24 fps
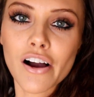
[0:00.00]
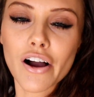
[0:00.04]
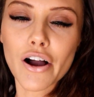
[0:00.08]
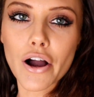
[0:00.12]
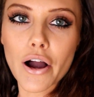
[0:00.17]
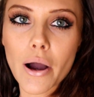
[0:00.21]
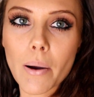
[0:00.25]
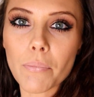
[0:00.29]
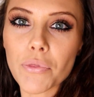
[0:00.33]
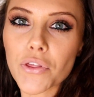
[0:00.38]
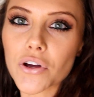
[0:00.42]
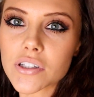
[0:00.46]

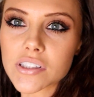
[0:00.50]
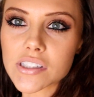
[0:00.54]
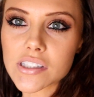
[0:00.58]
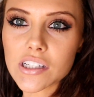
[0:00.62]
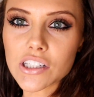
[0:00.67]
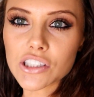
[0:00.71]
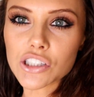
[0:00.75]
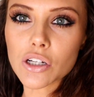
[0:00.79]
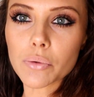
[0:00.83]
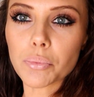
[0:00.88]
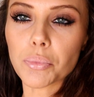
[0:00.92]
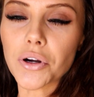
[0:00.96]
Um, those
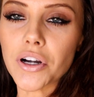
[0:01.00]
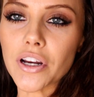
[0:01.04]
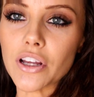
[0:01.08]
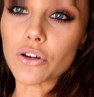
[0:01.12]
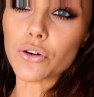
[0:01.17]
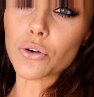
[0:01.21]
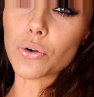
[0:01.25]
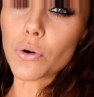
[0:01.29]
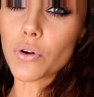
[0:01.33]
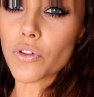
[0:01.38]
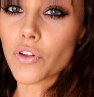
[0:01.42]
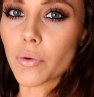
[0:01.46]
seats are pretty
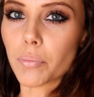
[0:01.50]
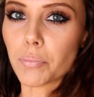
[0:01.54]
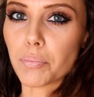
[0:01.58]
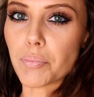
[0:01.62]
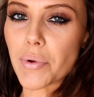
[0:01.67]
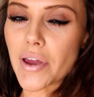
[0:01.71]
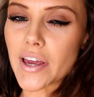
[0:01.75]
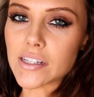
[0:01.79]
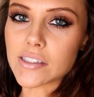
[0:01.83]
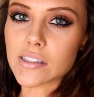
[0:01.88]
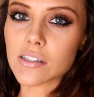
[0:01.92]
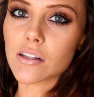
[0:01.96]
cool. They're
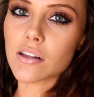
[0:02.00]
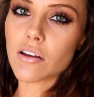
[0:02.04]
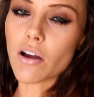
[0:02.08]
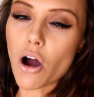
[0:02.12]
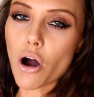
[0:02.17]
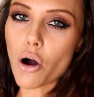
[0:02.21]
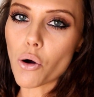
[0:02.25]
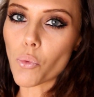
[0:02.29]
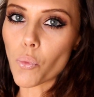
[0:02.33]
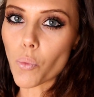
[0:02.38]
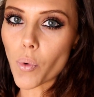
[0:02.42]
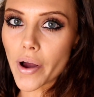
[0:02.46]
basically
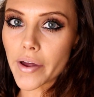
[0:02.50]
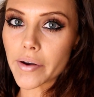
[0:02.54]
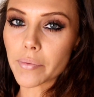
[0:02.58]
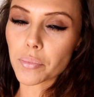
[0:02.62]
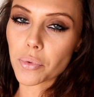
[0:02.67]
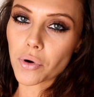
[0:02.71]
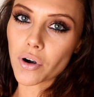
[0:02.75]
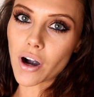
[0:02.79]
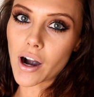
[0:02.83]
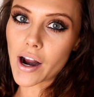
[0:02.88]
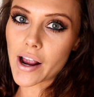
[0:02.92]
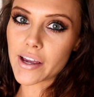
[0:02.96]
all one
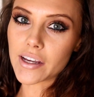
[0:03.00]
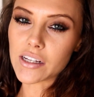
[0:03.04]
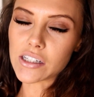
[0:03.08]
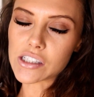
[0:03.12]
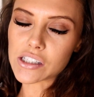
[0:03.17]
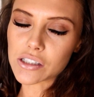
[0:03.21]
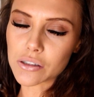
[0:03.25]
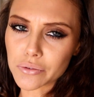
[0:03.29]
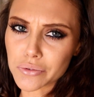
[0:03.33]
price.